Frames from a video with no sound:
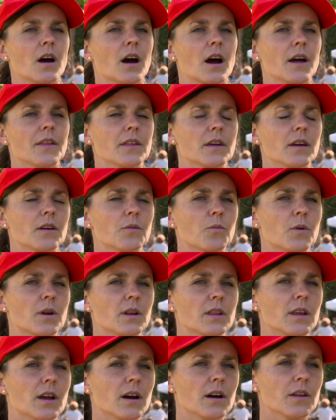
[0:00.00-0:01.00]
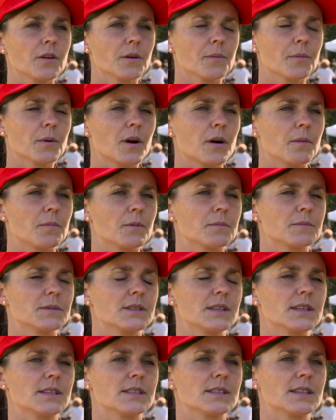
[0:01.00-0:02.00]
I think one of the other problems
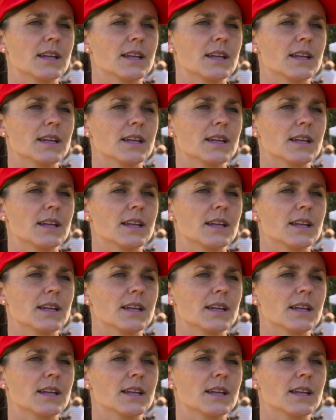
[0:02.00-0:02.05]
is